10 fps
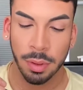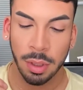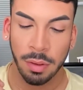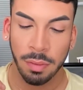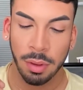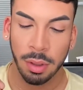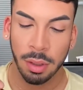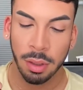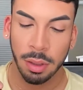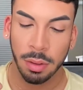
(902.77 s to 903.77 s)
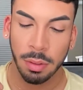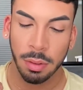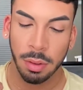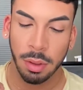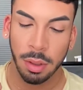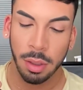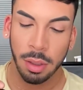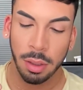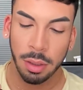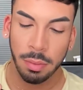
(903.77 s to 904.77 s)
of the
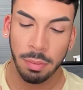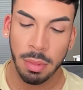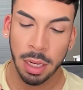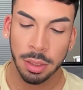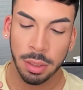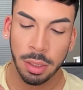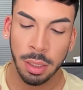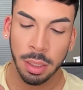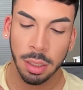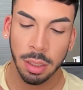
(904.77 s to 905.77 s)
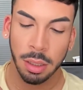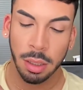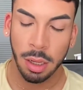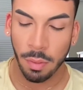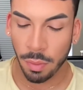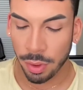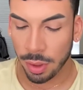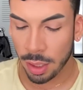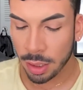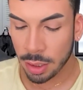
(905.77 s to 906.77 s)
matchstick, and with
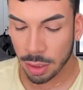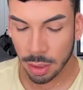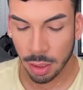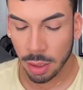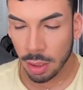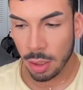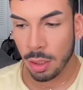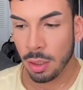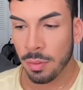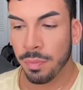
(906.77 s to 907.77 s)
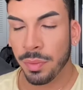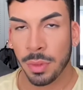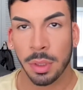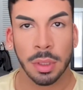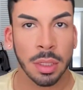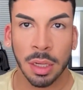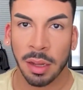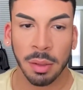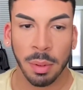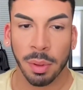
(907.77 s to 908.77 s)
this, doesn't have
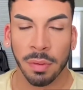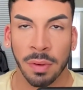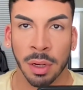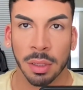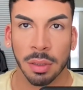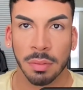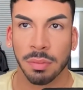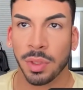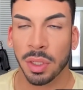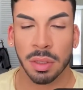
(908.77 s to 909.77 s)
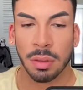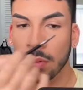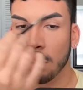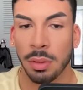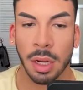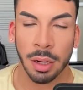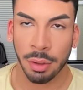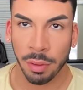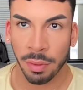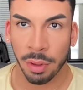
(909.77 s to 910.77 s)
to be perfect, just dot all
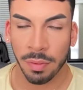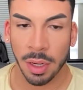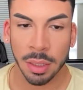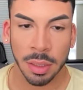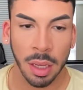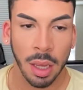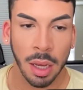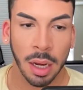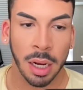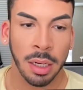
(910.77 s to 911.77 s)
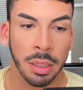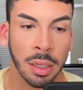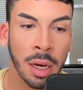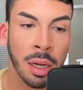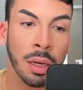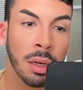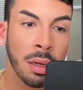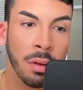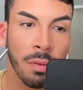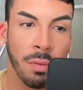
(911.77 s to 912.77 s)
over your face. I dot
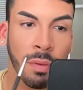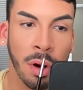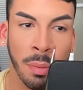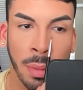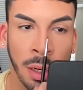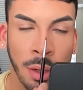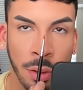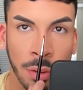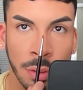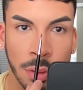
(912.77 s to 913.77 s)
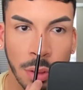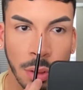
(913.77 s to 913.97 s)
from my nose